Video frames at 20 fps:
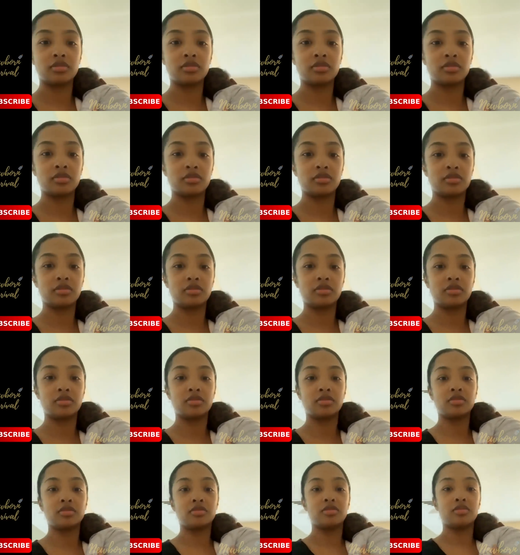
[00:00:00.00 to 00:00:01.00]

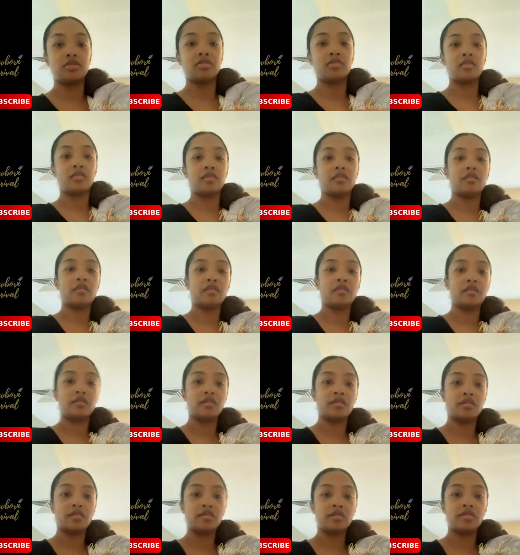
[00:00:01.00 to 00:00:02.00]

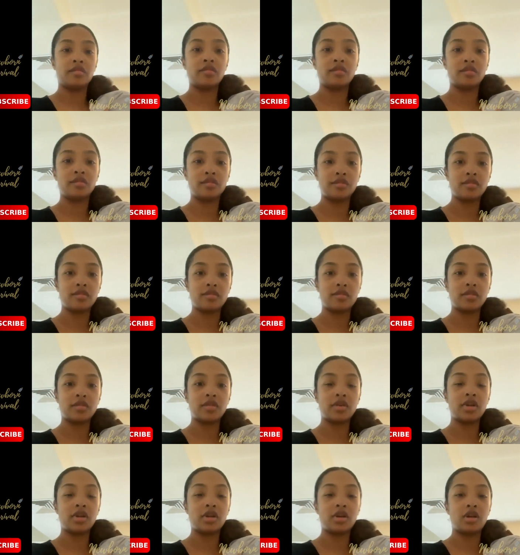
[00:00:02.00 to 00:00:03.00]

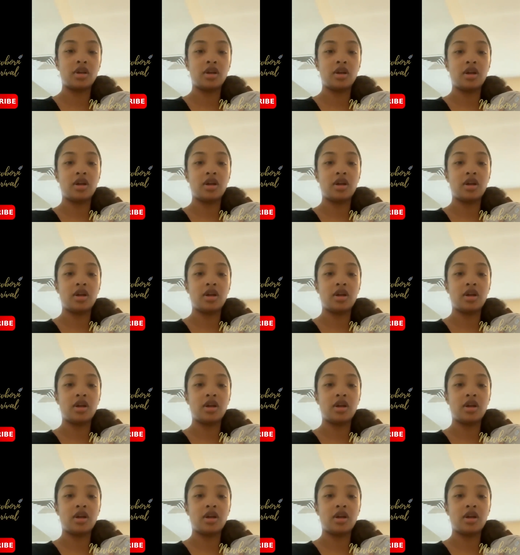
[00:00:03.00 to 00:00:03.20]
Nothing is said.